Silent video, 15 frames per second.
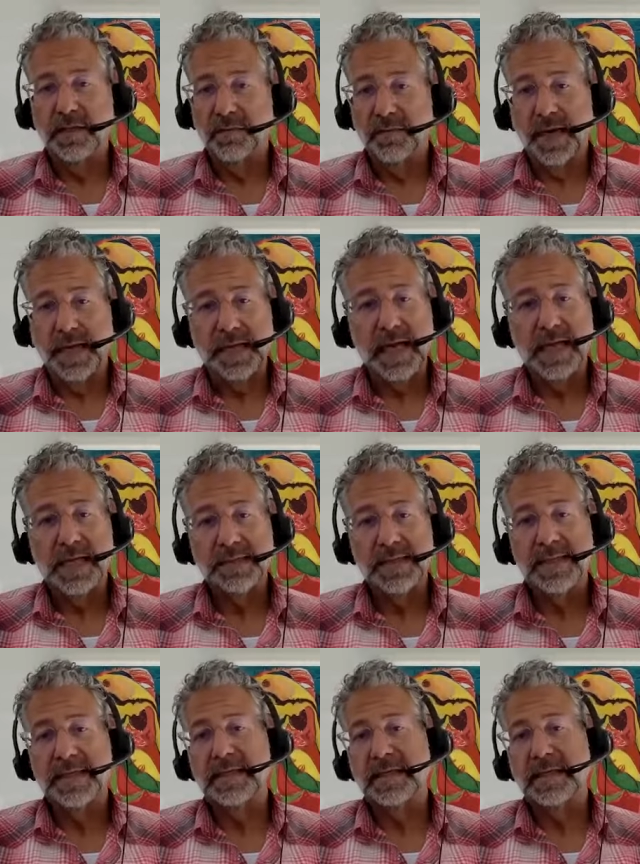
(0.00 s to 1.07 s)
the right
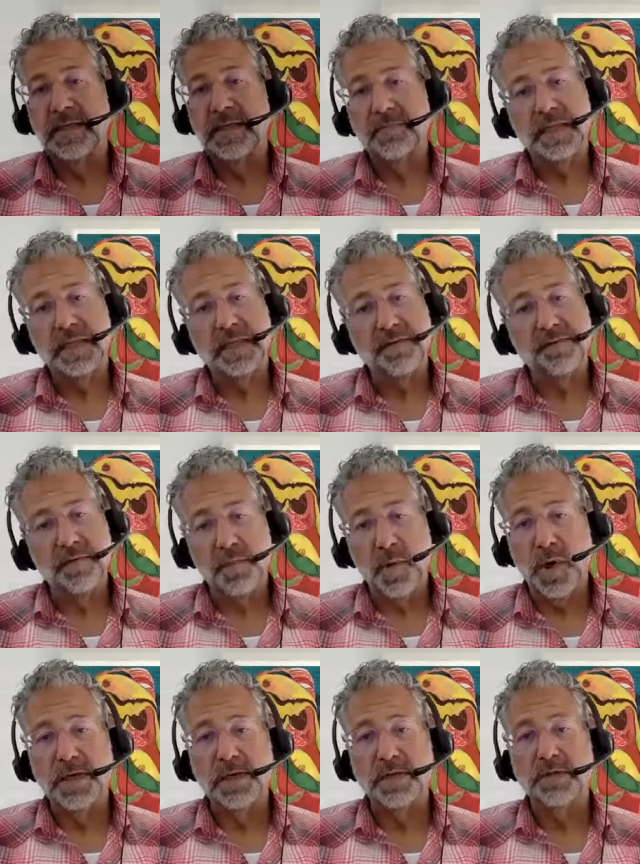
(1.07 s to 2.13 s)
content, the ability for
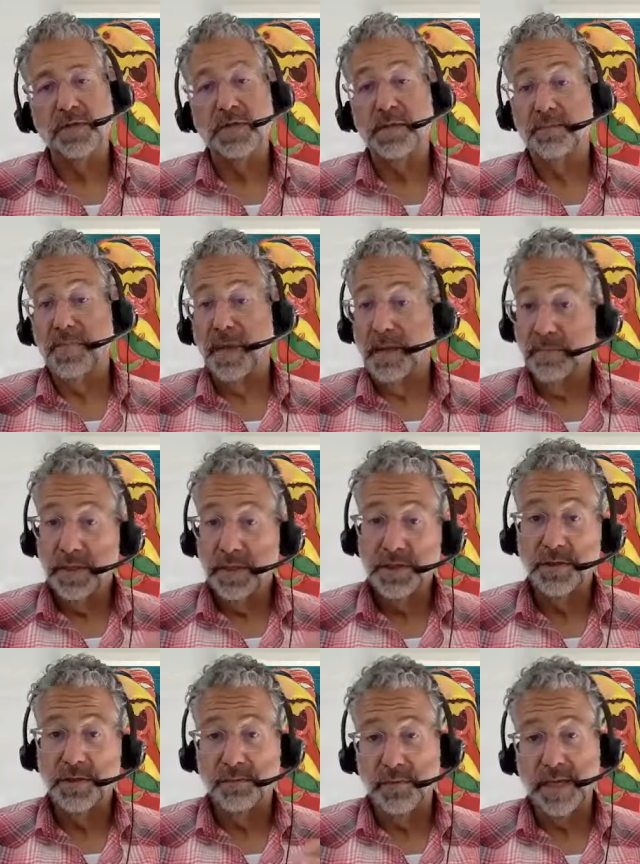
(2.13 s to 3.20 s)
marketers to publish
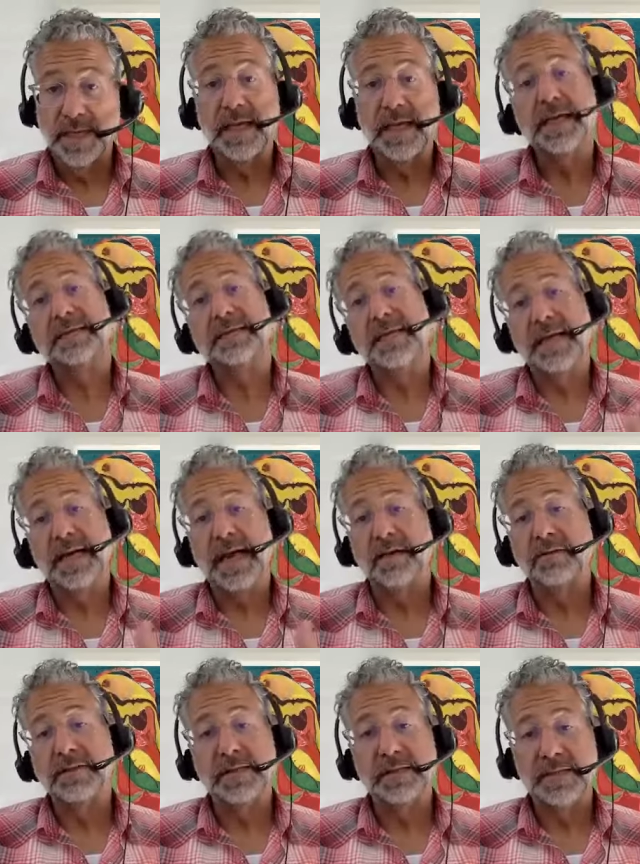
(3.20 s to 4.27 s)
the right content
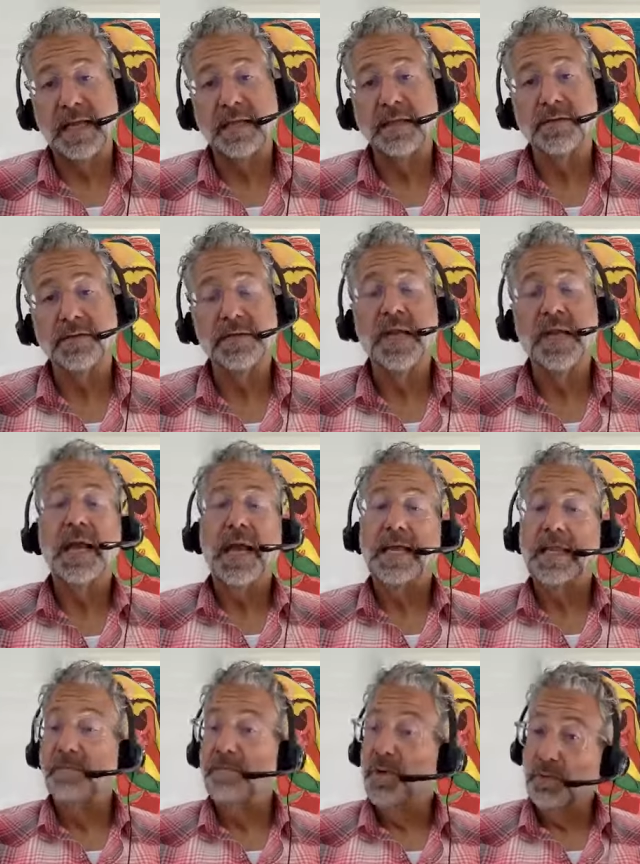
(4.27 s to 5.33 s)
out to sellers,
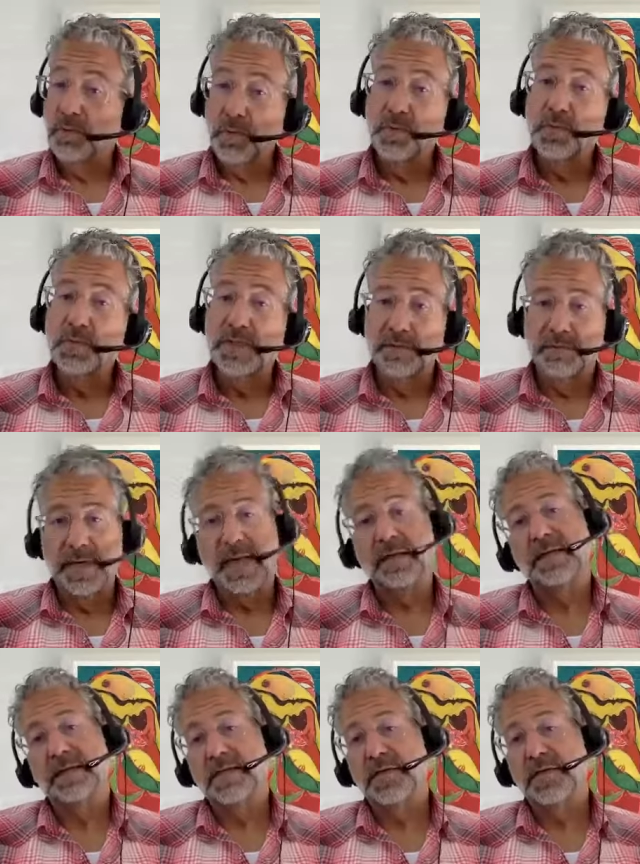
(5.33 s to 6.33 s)
and then put rules around it.